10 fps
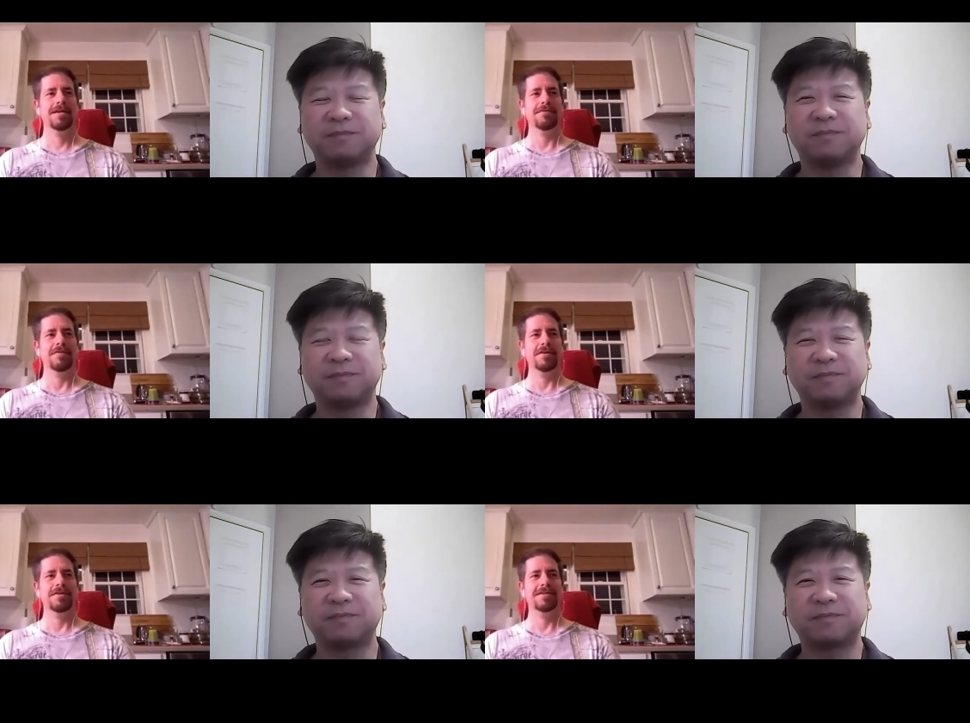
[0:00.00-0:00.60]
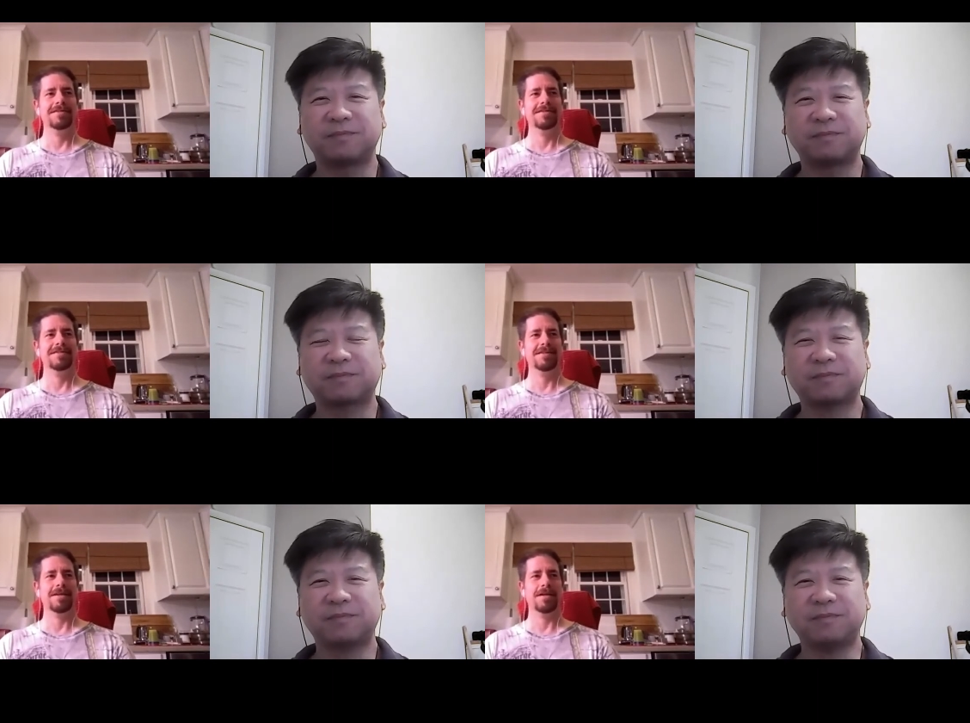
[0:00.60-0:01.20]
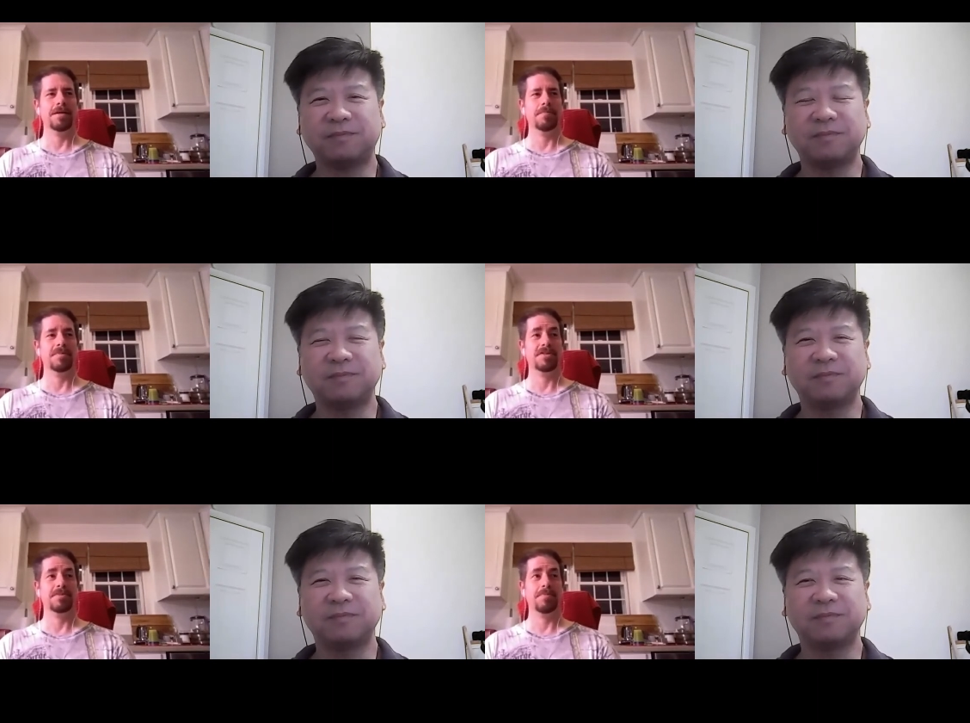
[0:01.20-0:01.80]
Speaker 1: various um,
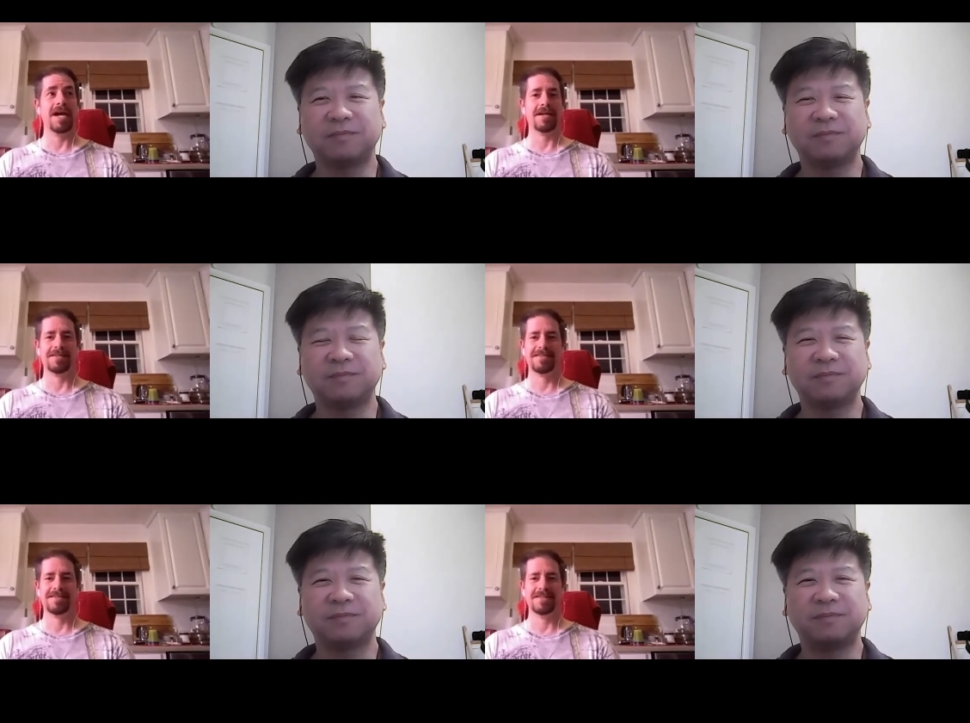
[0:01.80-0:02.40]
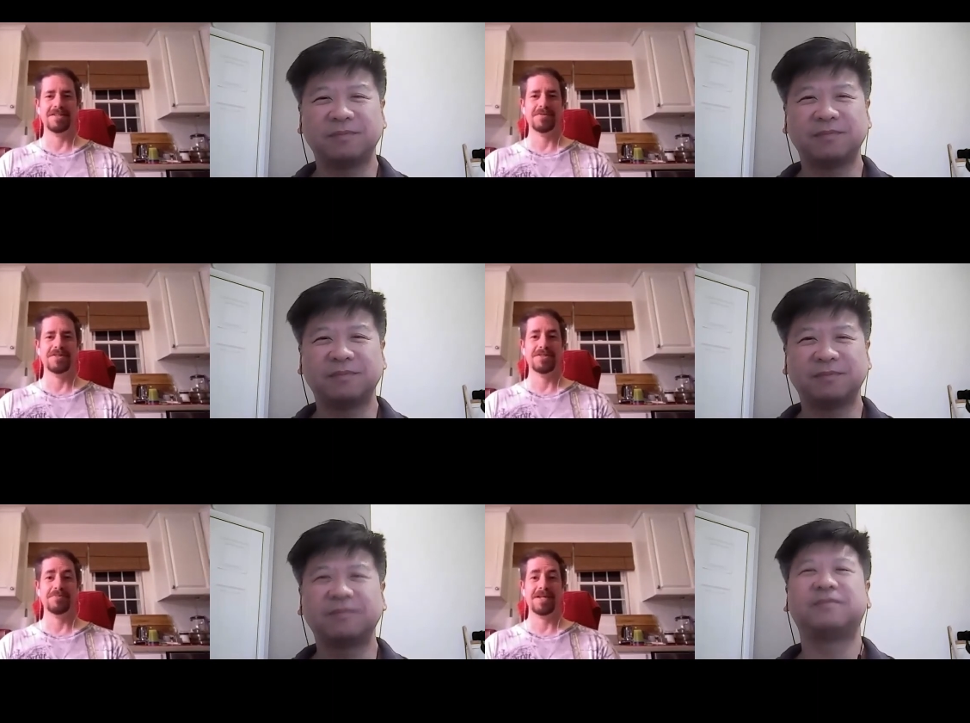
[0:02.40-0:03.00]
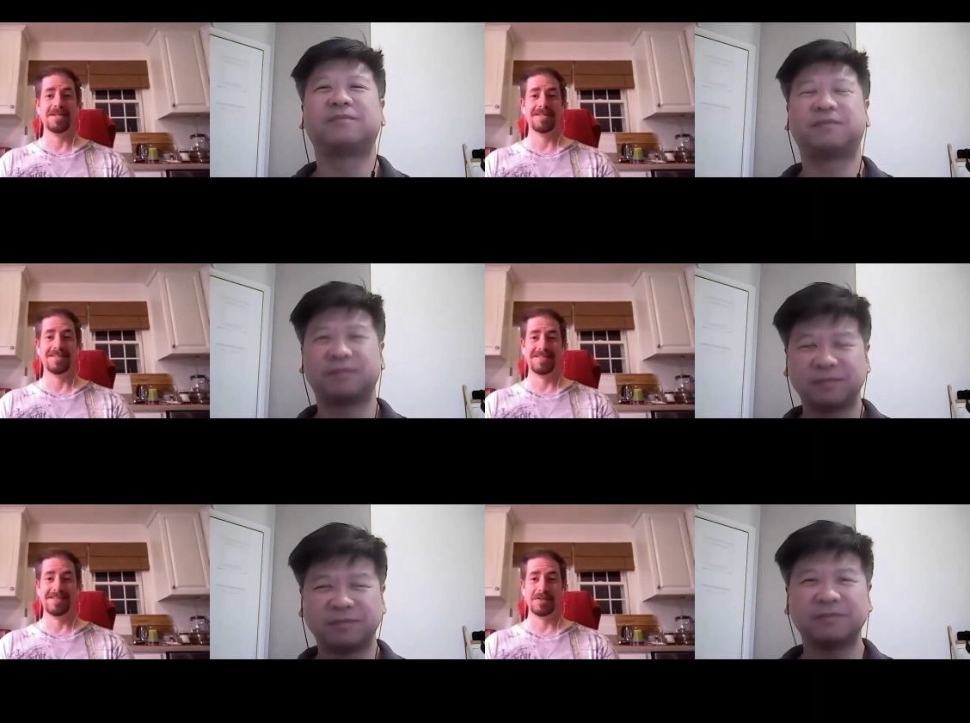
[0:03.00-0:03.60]
SPACs and these very
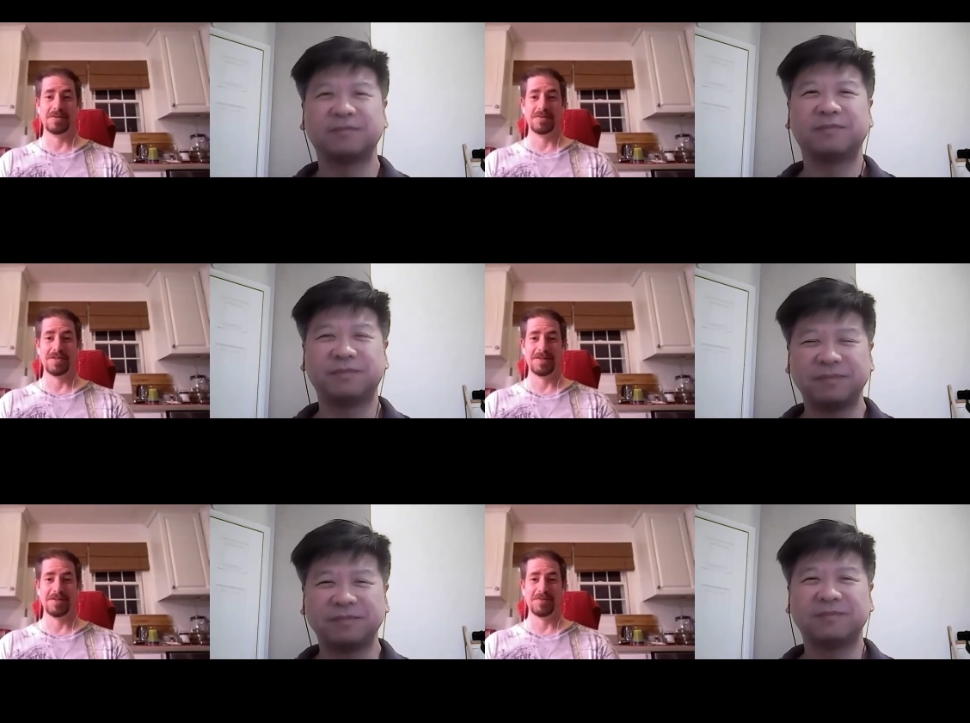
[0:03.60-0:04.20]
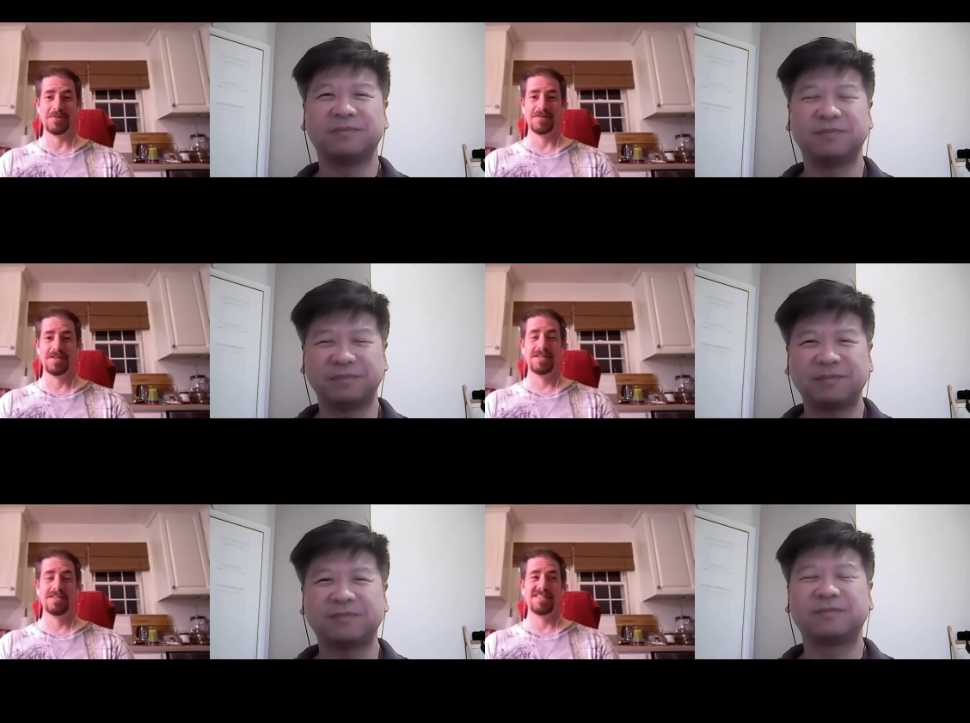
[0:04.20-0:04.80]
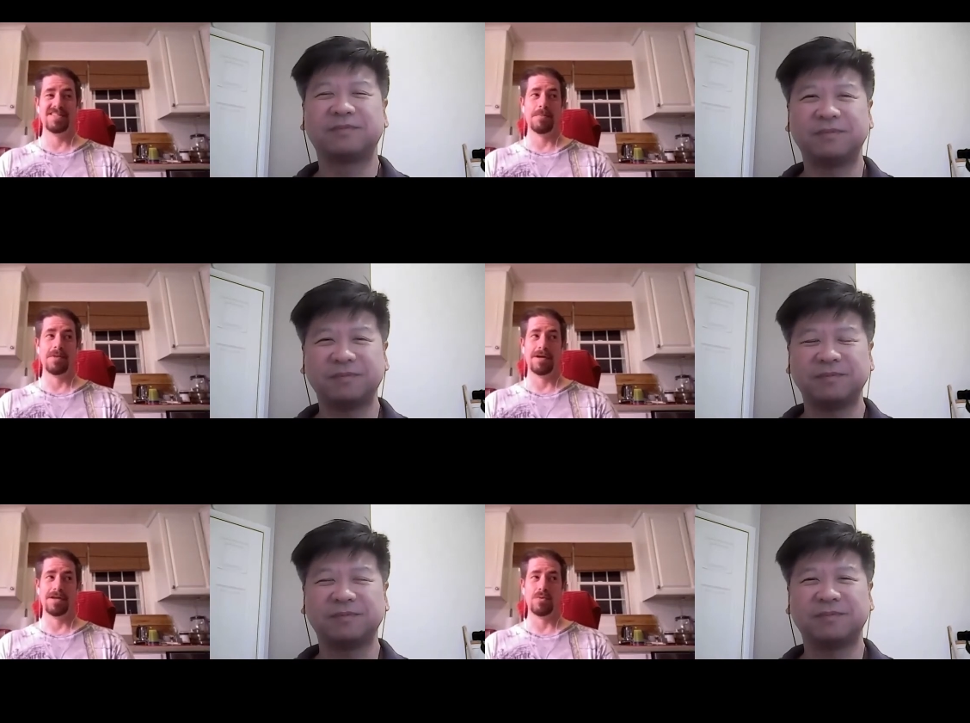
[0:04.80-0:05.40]
speculative kind of
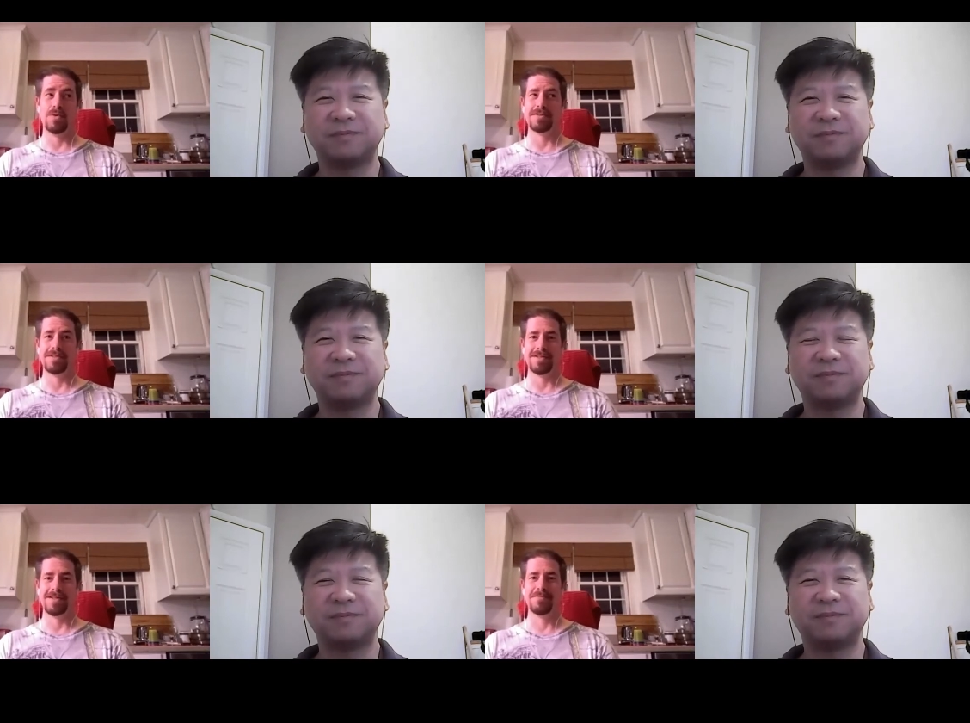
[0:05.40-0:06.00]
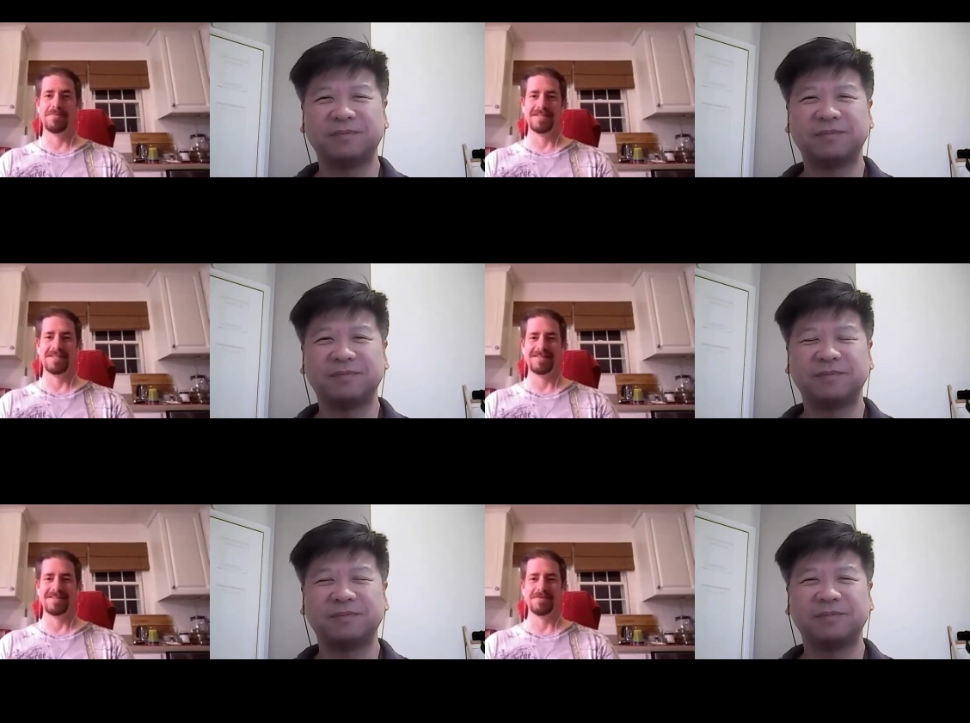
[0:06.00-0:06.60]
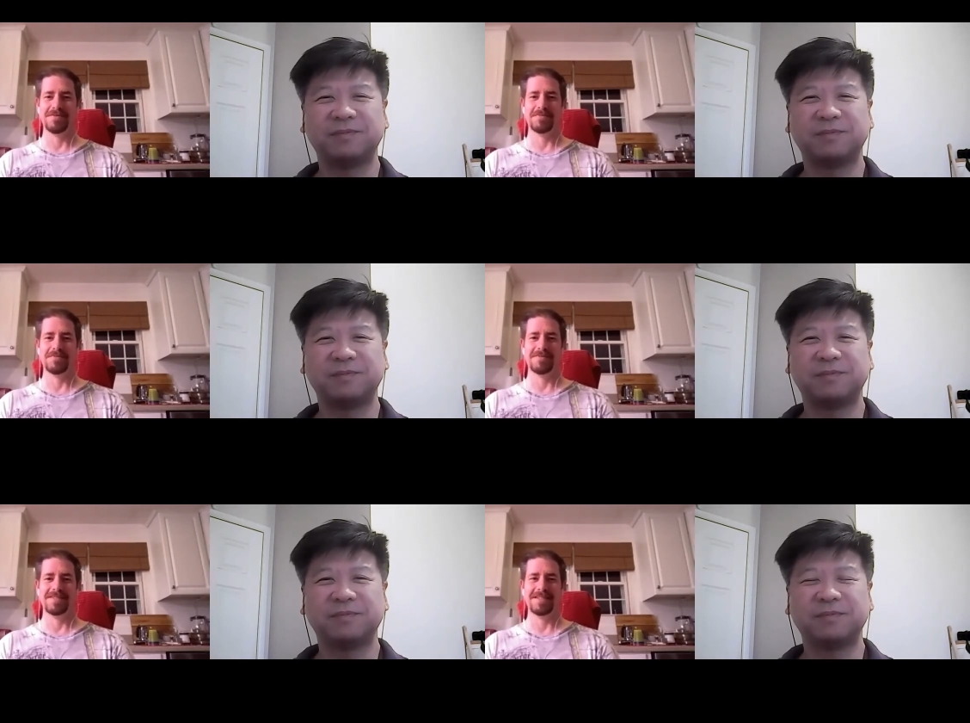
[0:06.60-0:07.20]
semi quasi companies that have
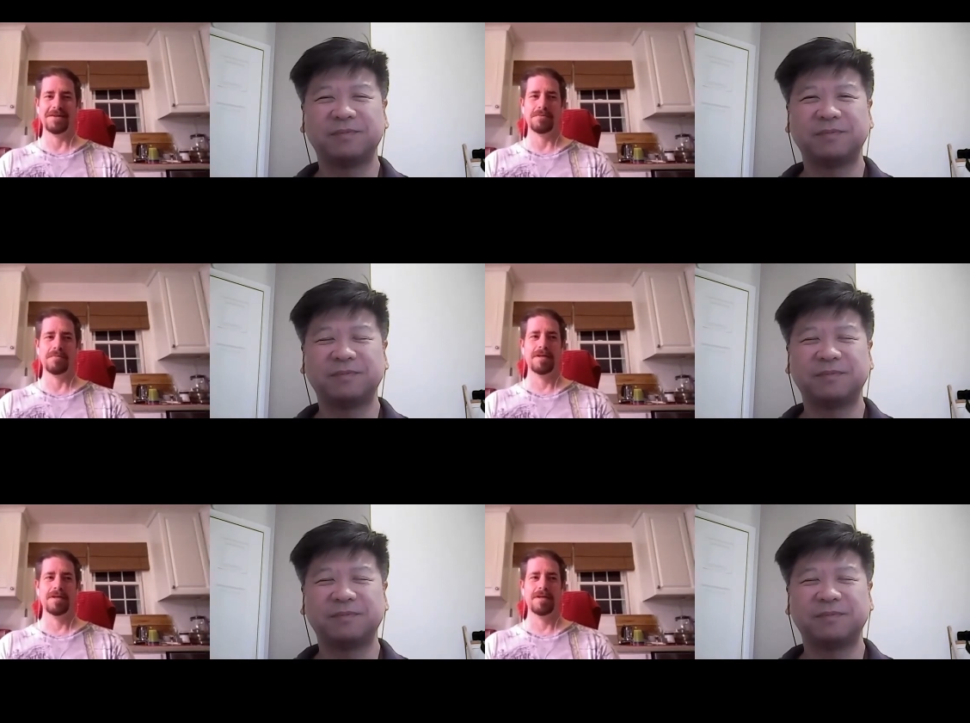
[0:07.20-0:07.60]
you know